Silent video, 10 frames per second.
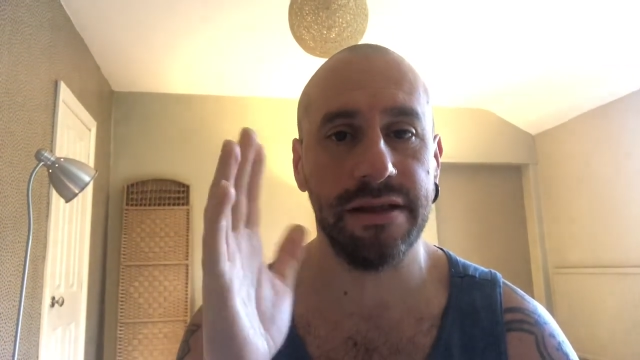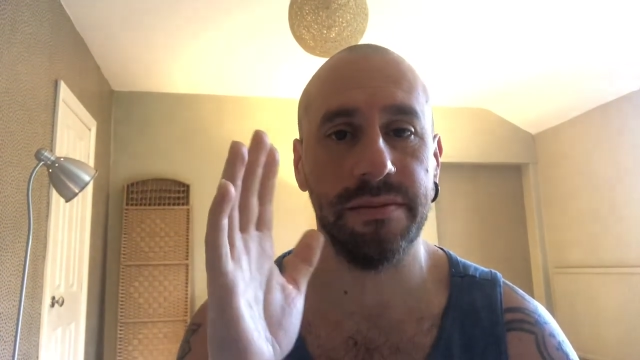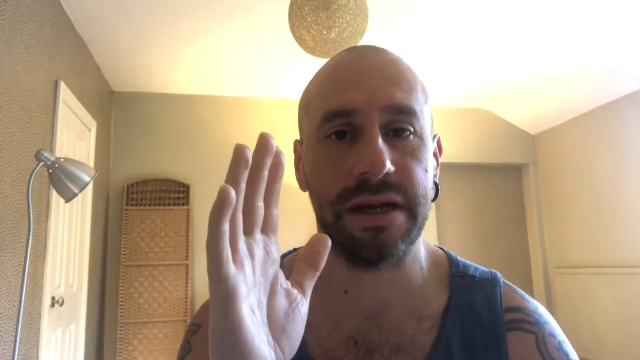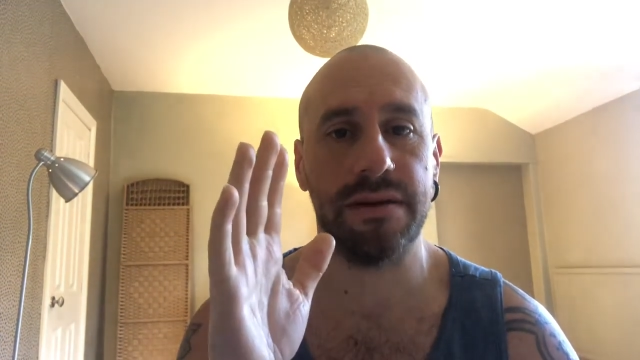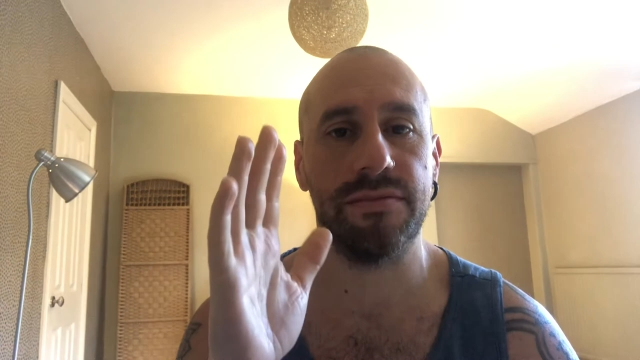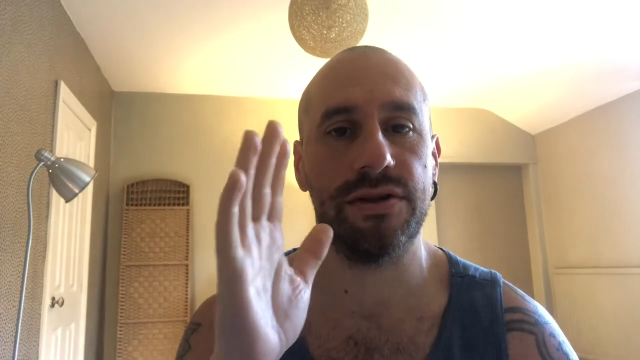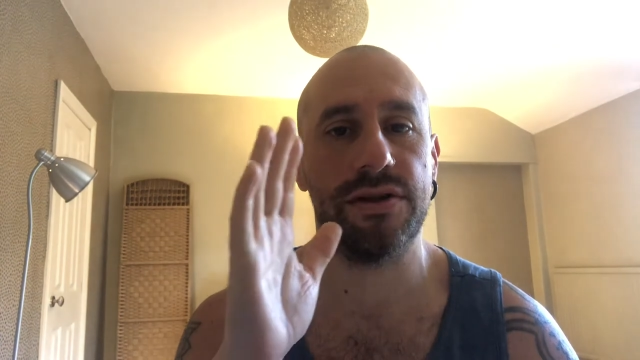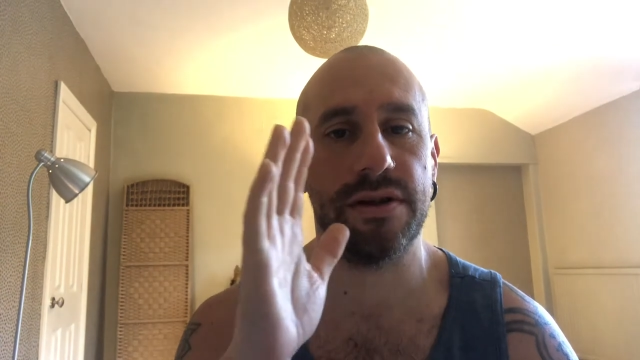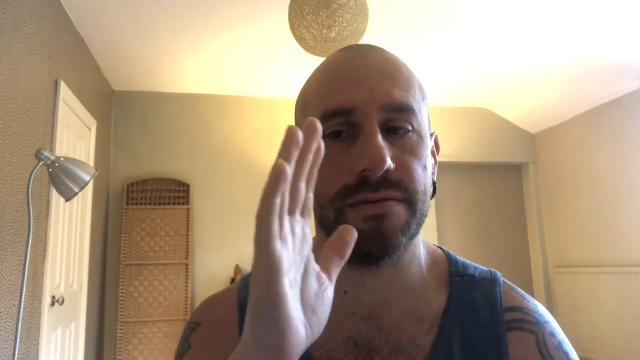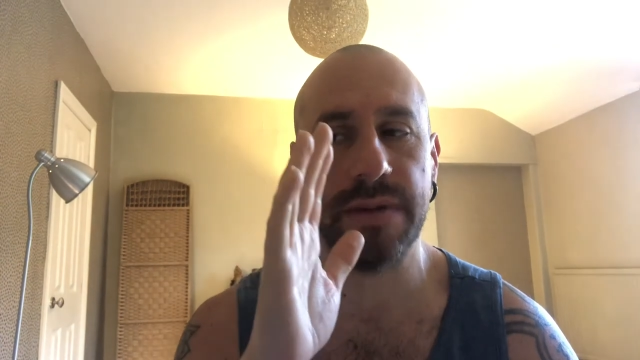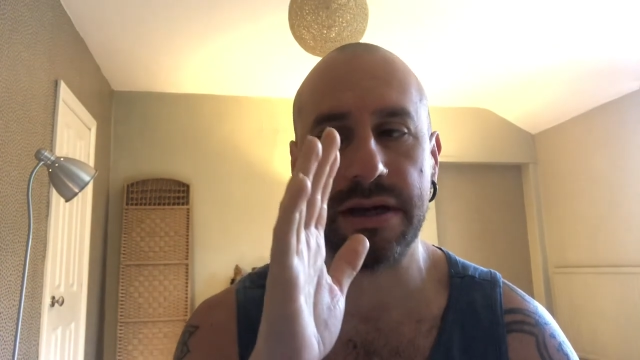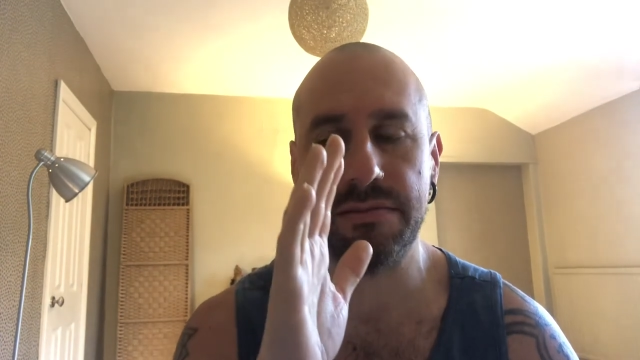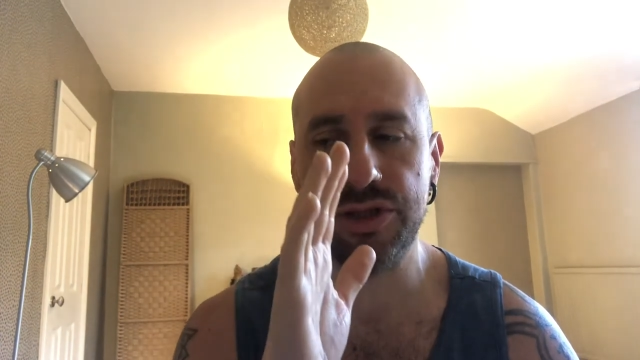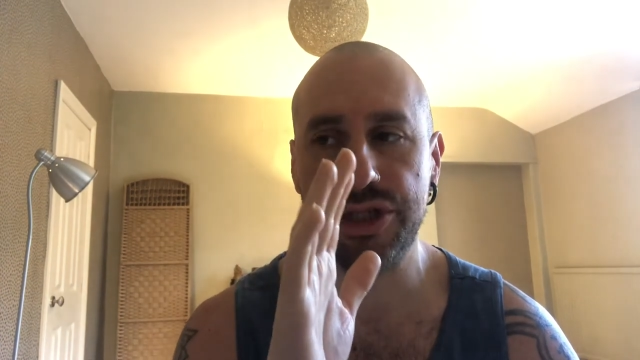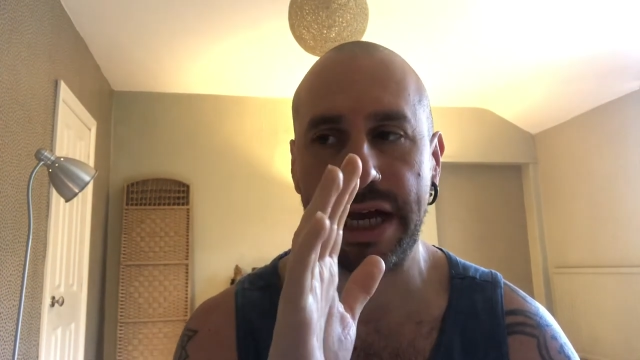to
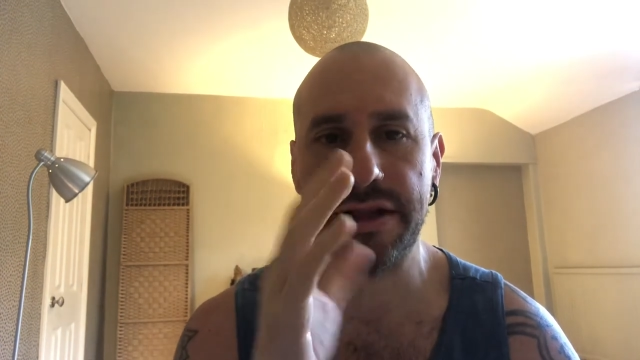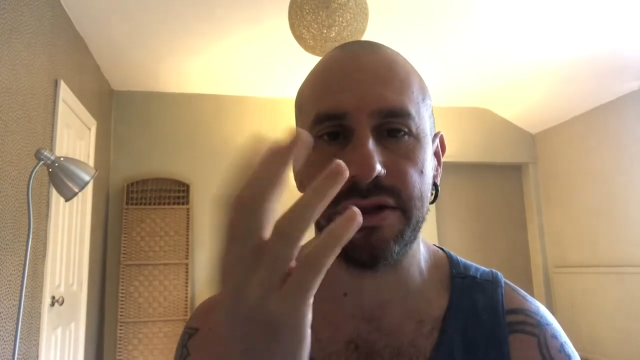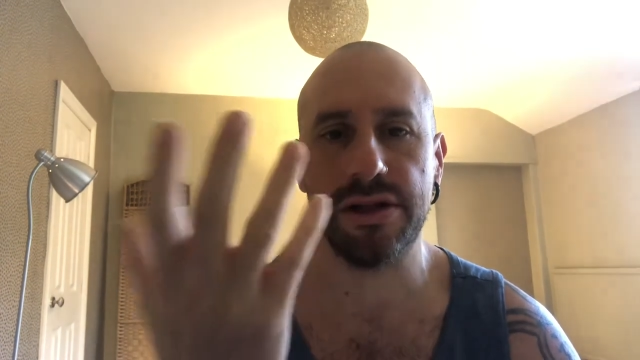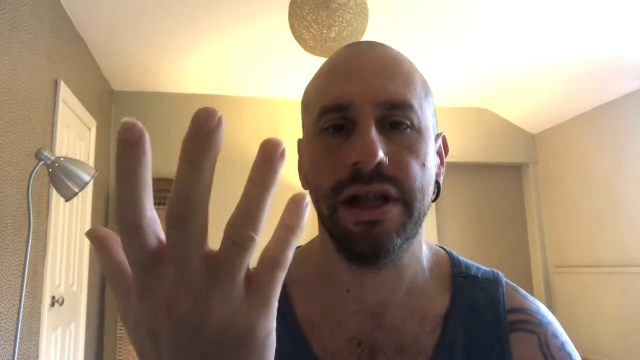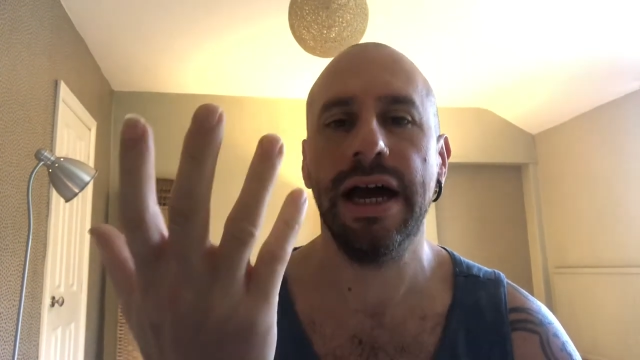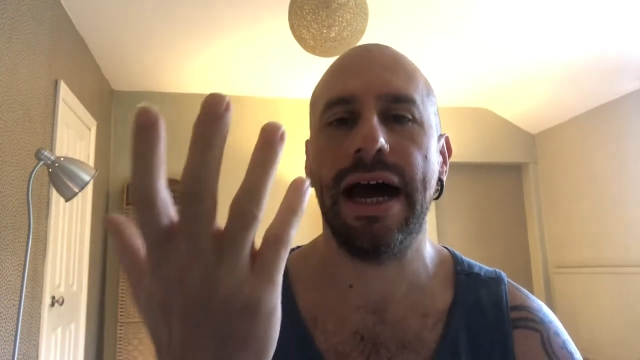become gentle,